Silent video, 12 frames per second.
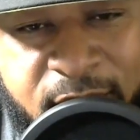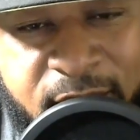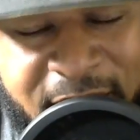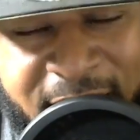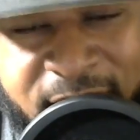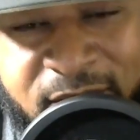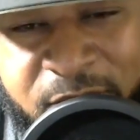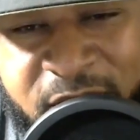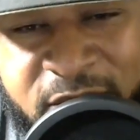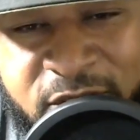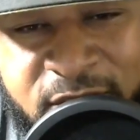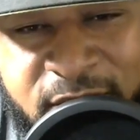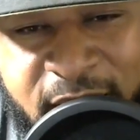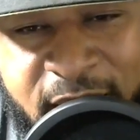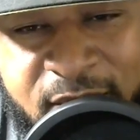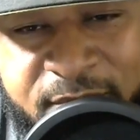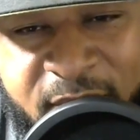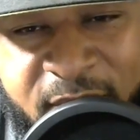Not to mention that
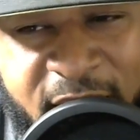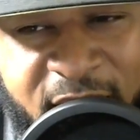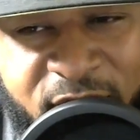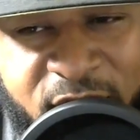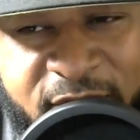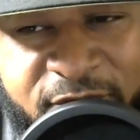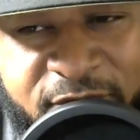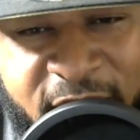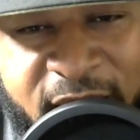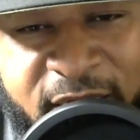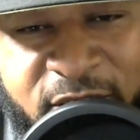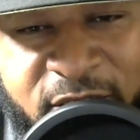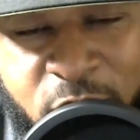he might have an advantage